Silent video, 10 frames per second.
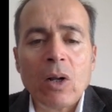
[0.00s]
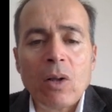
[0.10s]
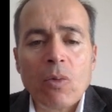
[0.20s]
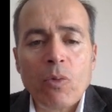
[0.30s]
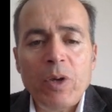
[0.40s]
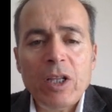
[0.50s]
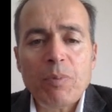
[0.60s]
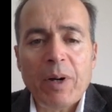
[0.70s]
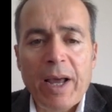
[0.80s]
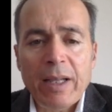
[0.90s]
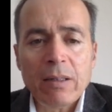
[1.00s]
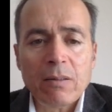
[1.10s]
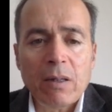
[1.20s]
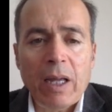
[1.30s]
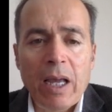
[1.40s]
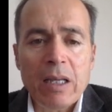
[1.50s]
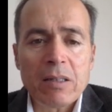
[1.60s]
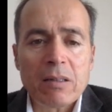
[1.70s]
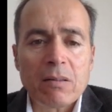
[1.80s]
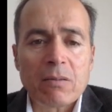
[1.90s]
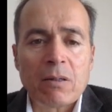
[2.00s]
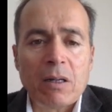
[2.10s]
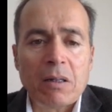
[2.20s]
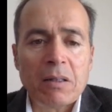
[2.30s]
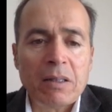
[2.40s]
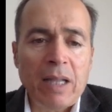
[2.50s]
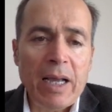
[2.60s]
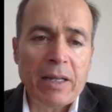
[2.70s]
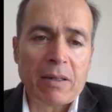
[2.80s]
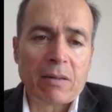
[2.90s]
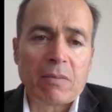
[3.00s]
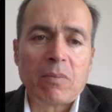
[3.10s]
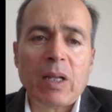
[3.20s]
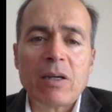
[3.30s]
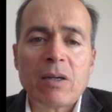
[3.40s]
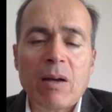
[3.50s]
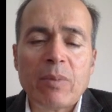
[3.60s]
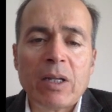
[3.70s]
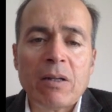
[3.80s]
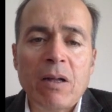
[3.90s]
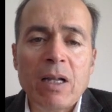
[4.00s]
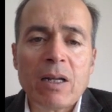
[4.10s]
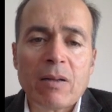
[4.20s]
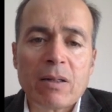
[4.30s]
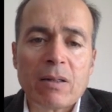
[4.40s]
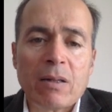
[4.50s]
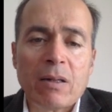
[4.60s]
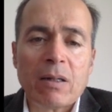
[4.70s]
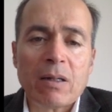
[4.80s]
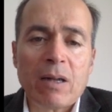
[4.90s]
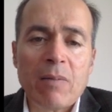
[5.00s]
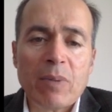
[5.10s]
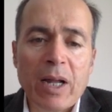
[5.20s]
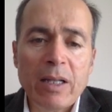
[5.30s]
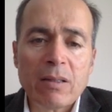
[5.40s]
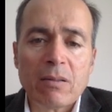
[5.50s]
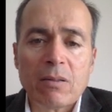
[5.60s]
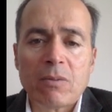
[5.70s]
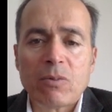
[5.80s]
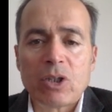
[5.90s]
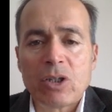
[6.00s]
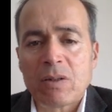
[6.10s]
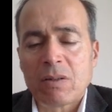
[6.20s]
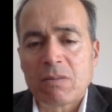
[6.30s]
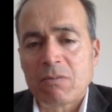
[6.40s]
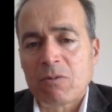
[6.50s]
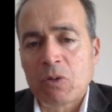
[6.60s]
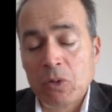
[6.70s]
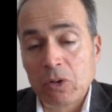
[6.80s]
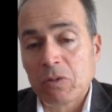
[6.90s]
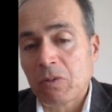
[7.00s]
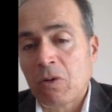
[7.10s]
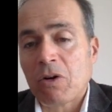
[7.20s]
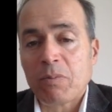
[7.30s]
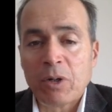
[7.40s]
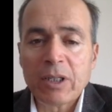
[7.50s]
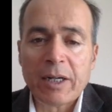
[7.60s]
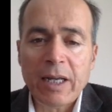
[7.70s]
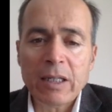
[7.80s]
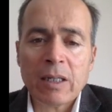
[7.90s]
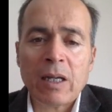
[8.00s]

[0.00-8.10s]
Wheat bread has 9 milligram in 100 gram bread, which is good or moderate.